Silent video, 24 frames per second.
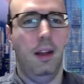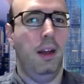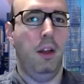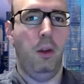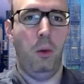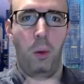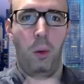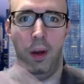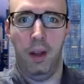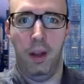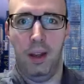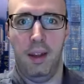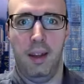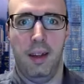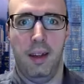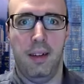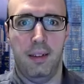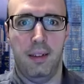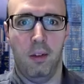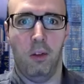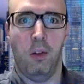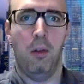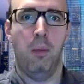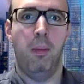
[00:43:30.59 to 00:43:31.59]

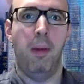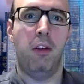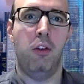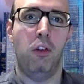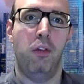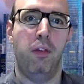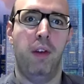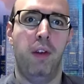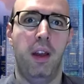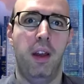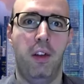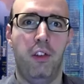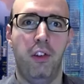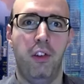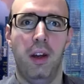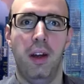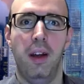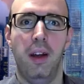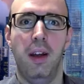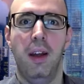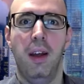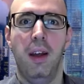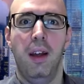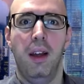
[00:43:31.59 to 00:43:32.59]
US, uh, other parts of Asia,